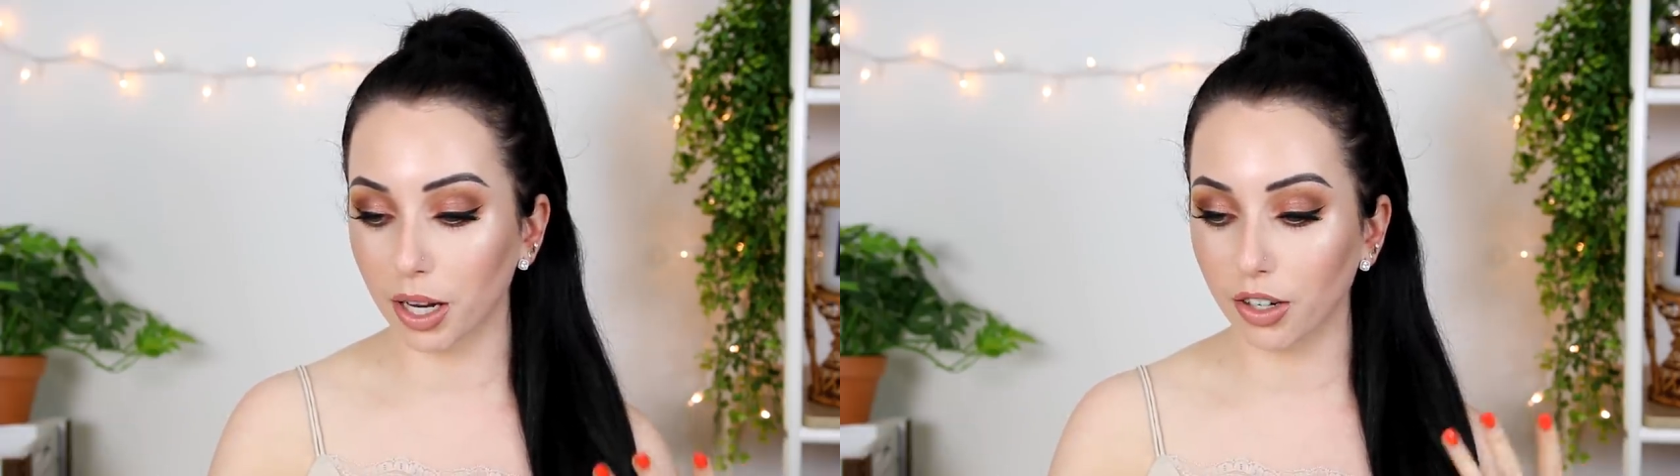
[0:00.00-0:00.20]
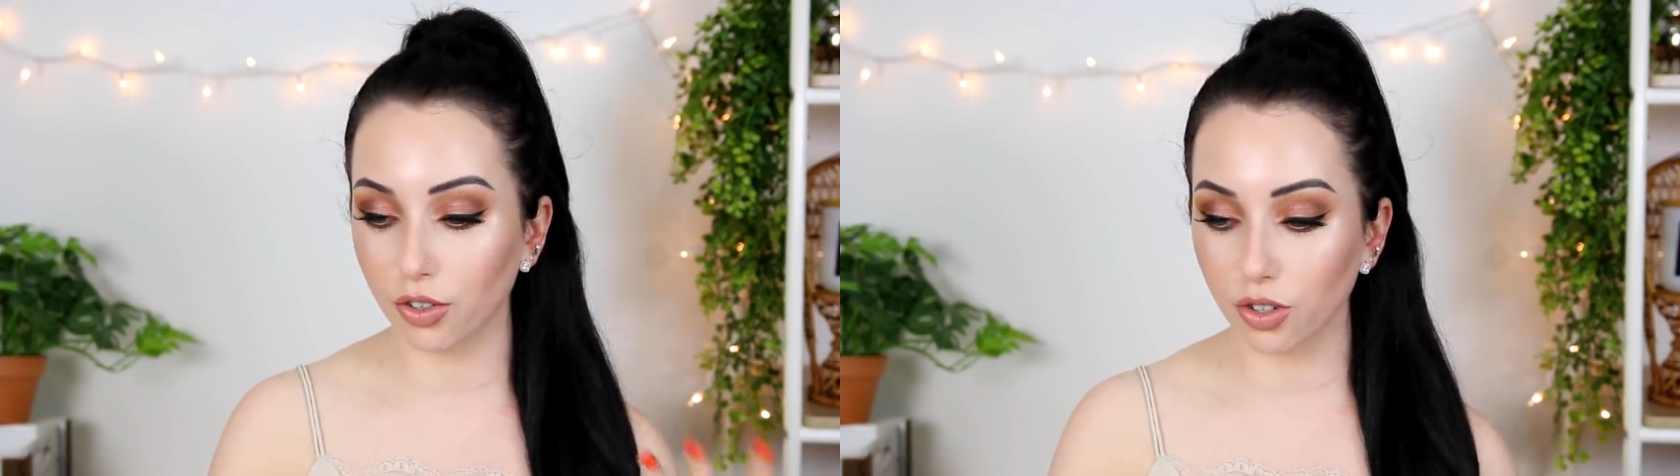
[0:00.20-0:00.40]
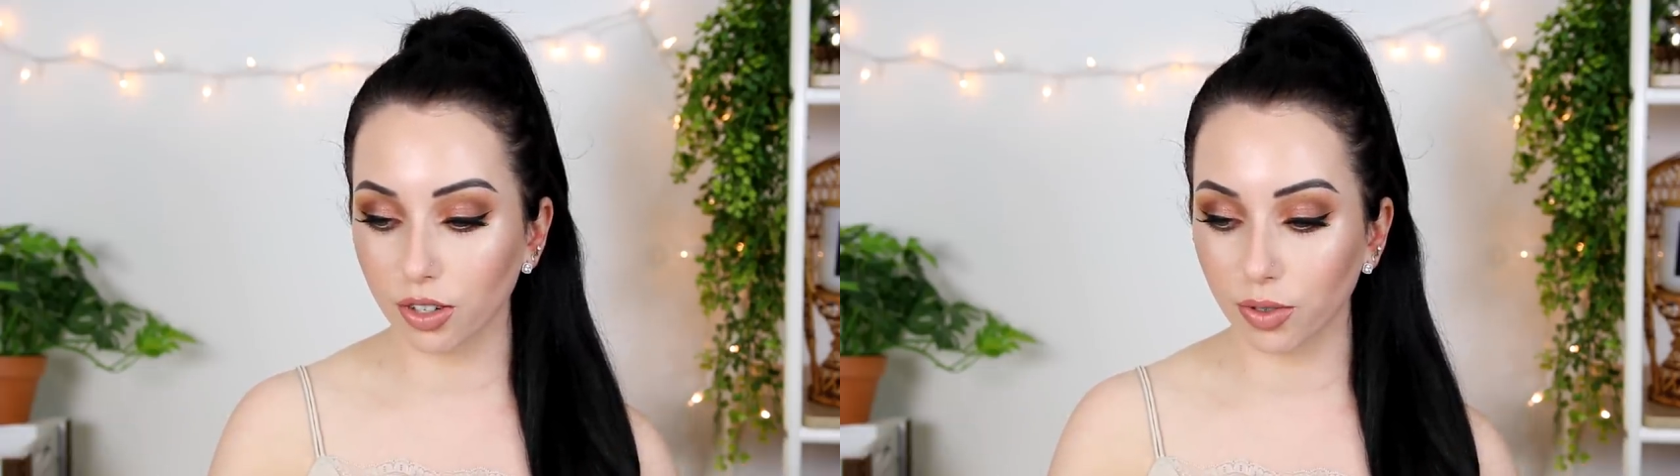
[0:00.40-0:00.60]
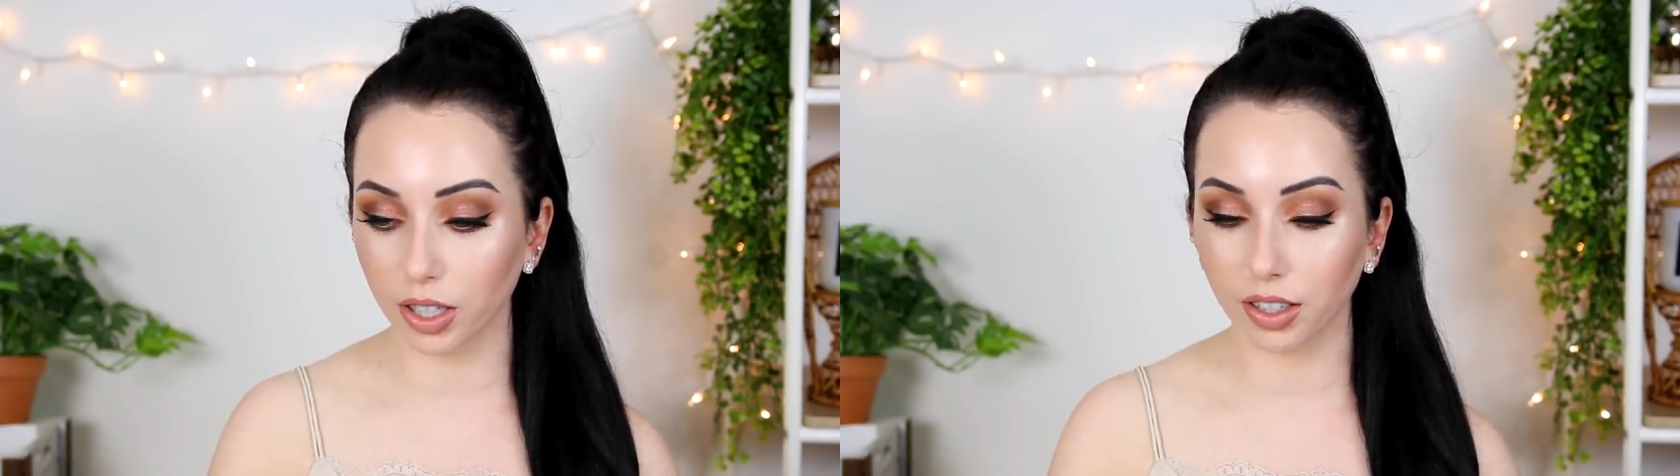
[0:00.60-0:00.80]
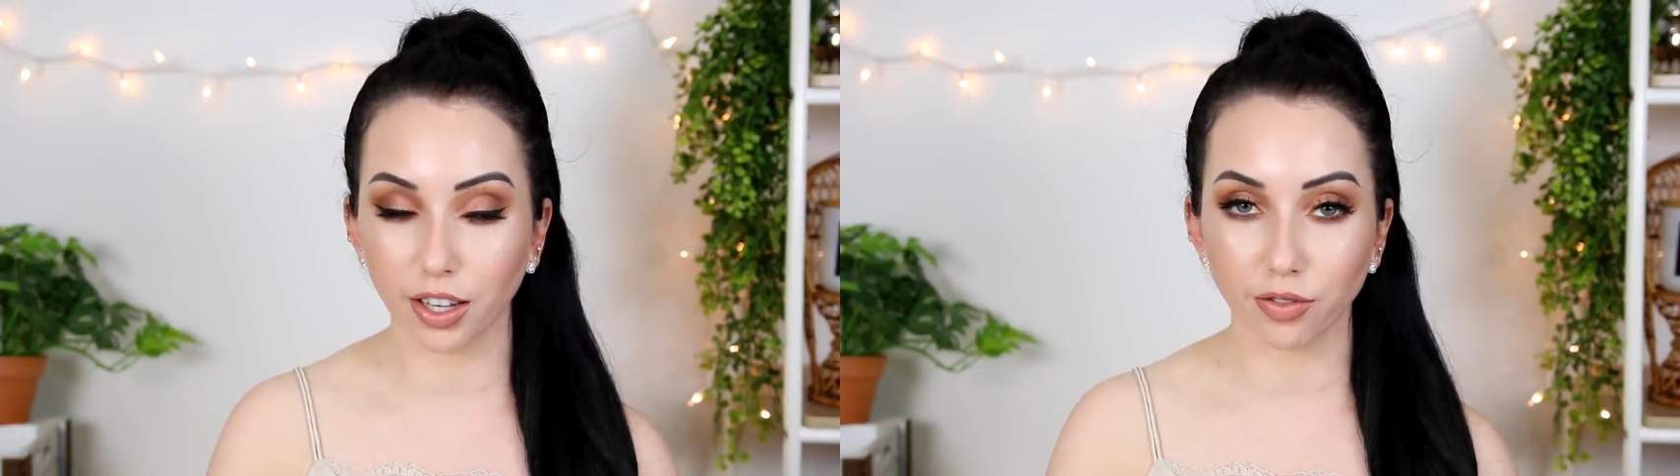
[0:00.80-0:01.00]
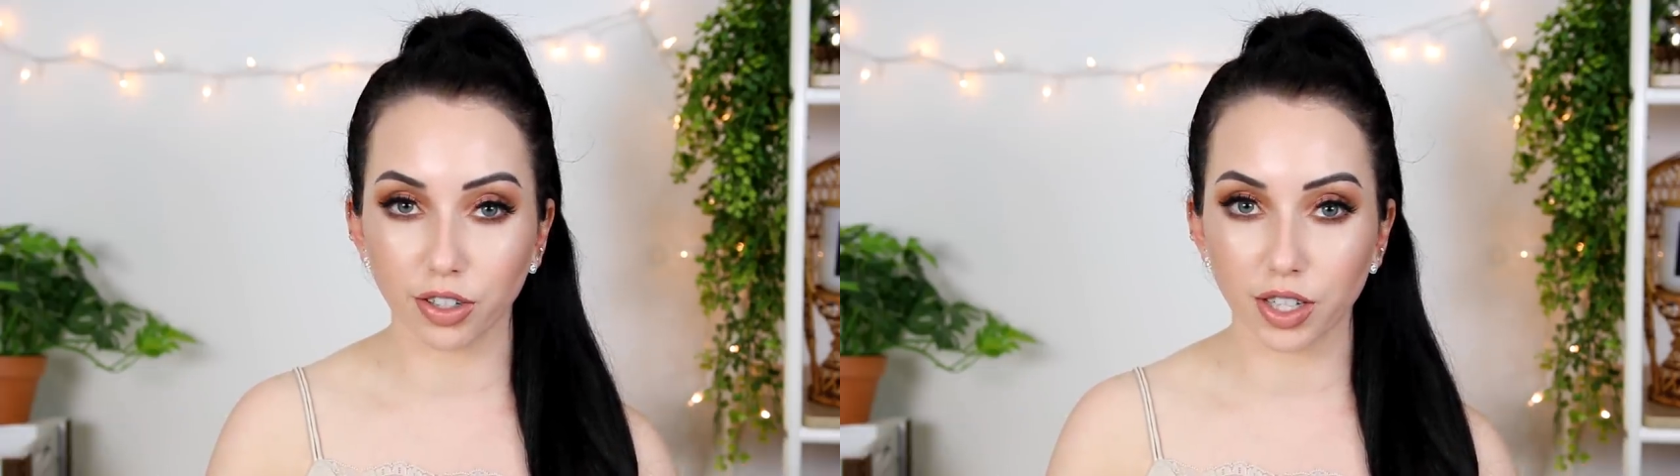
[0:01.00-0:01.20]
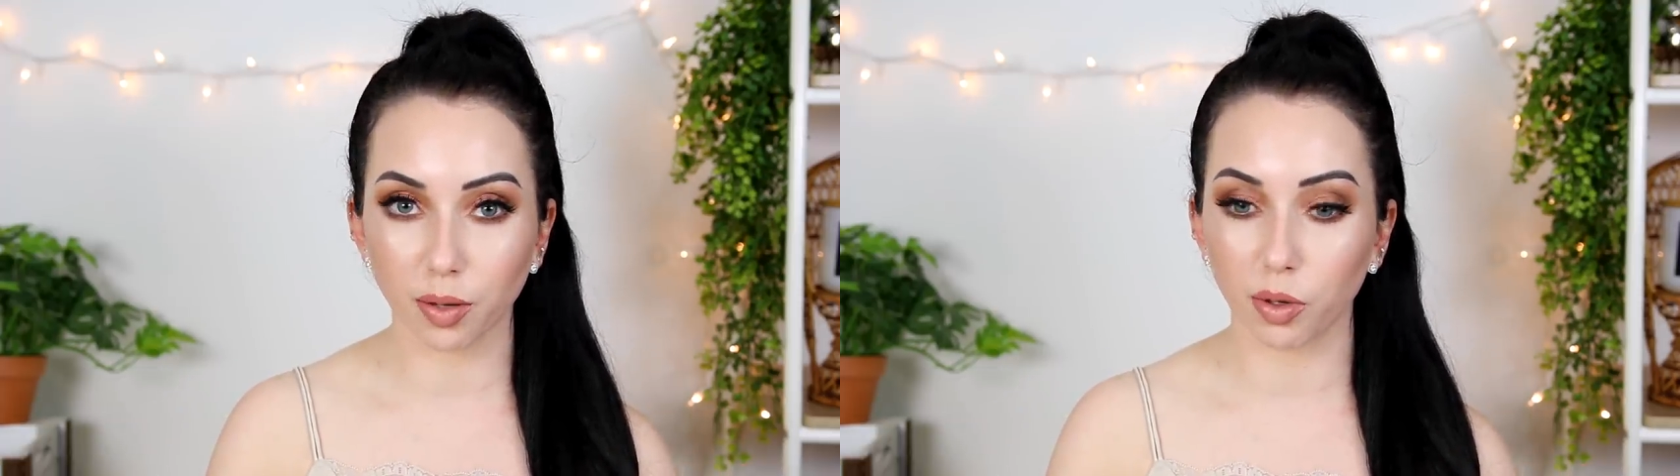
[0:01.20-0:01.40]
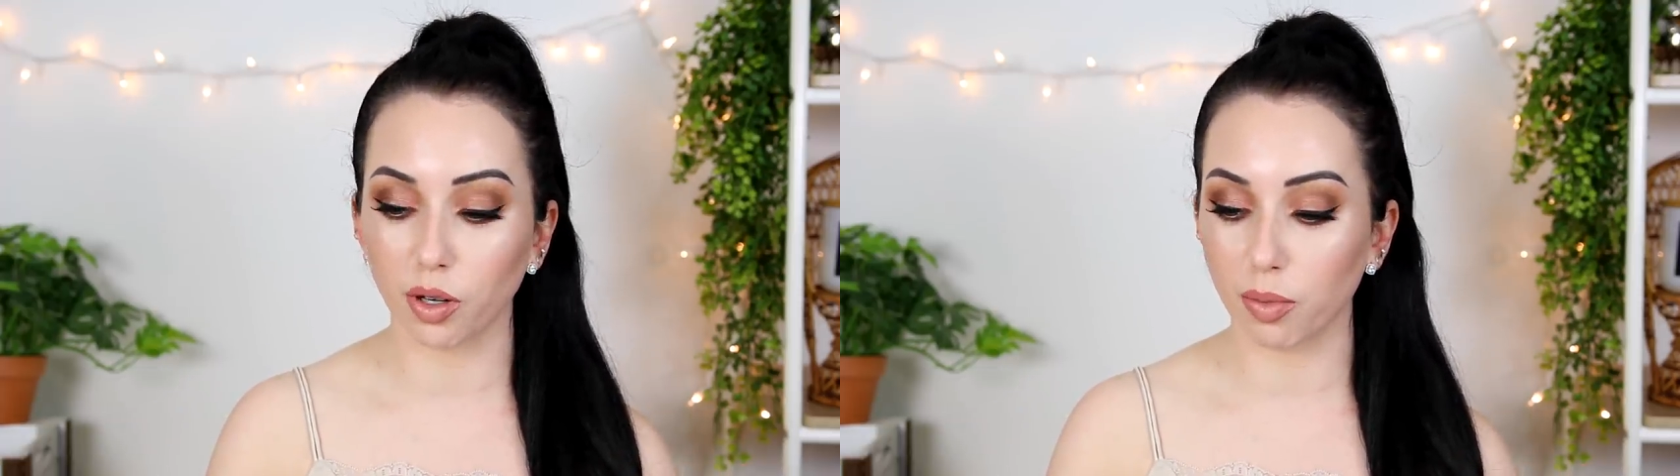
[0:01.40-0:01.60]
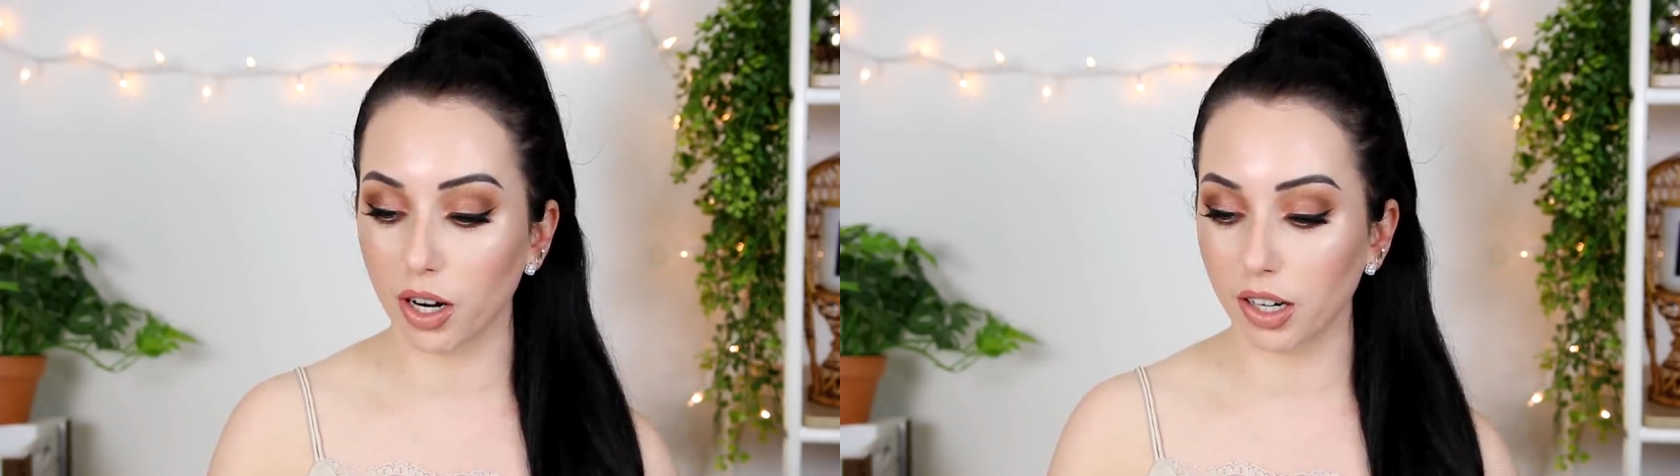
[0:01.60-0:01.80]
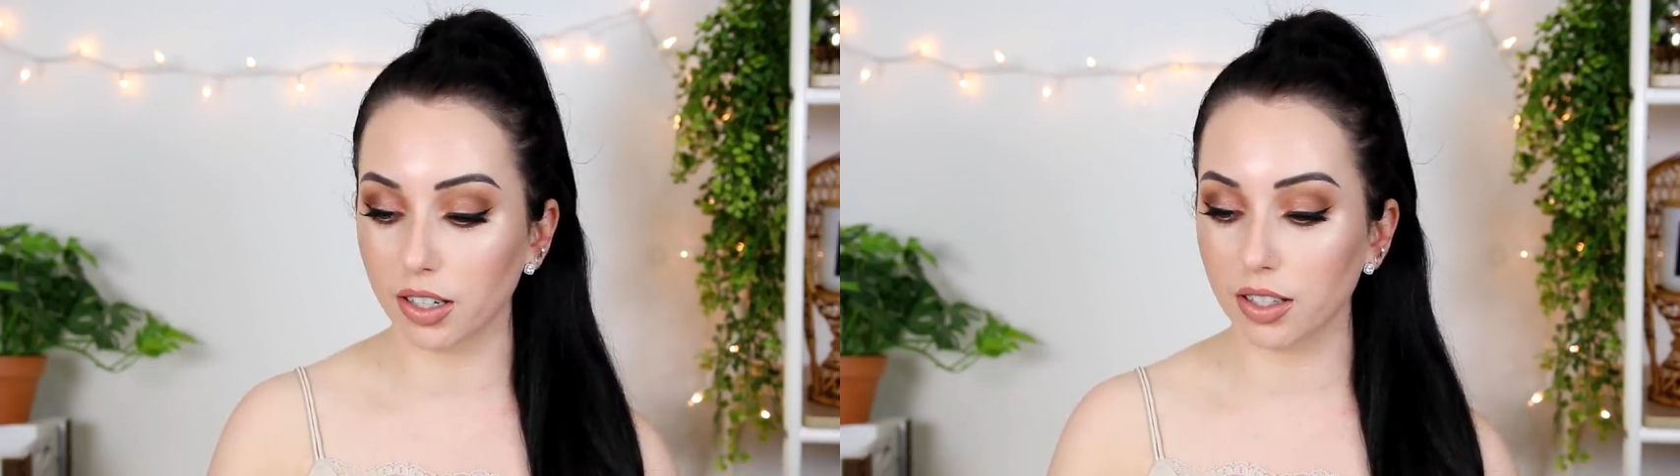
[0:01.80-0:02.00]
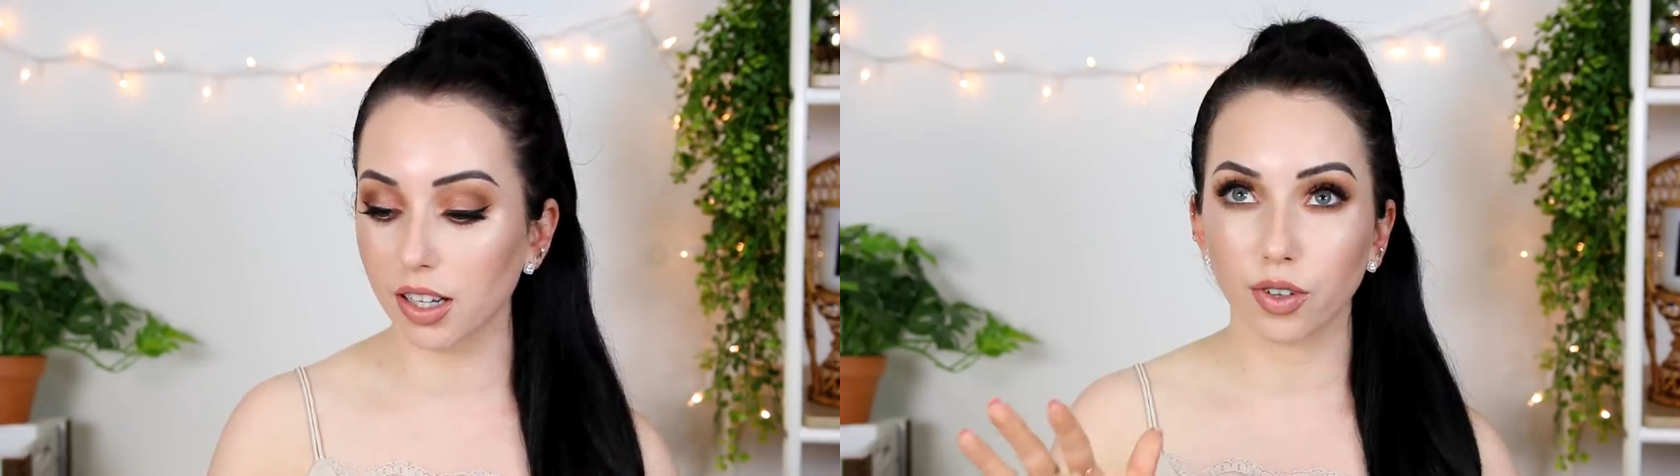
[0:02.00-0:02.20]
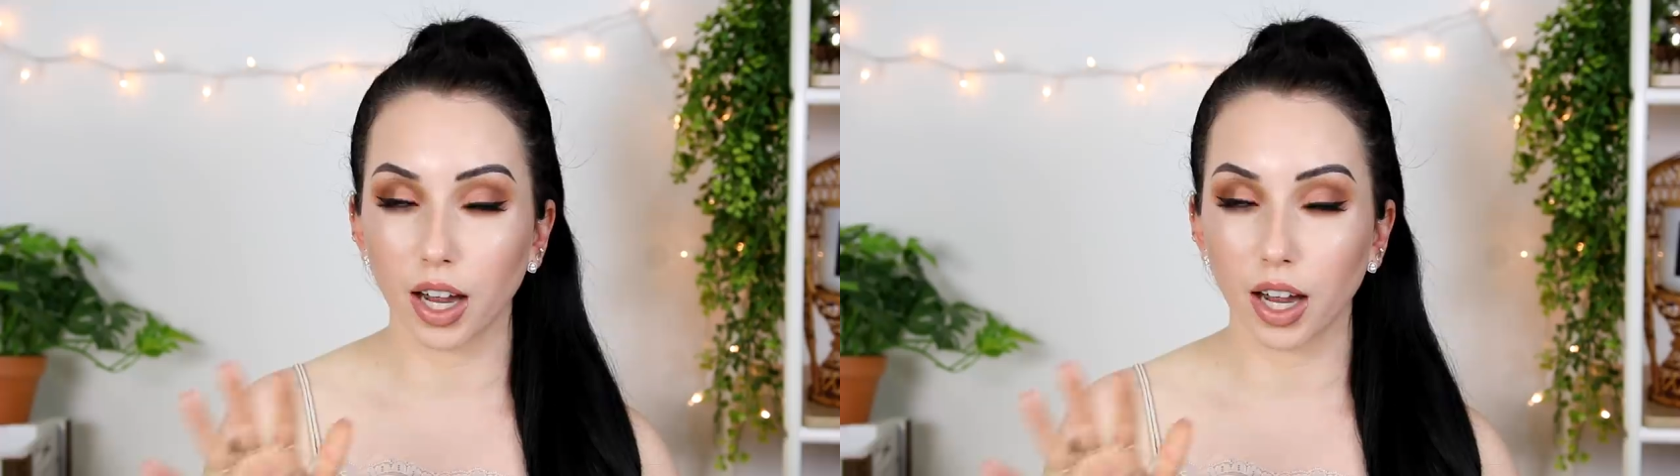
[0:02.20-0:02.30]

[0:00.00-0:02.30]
I usually really like First Aid Beauty products.